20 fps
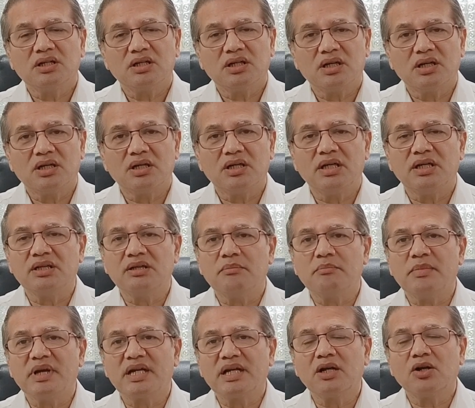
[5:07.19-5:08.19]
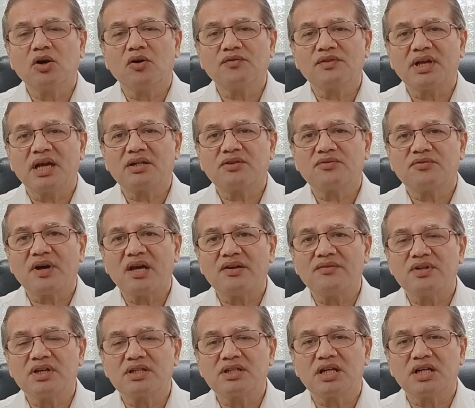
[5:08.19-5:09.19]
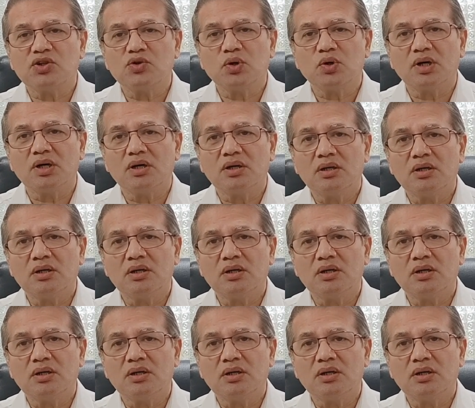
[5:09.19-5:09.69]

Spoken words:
in the middle of that 5-year tenure,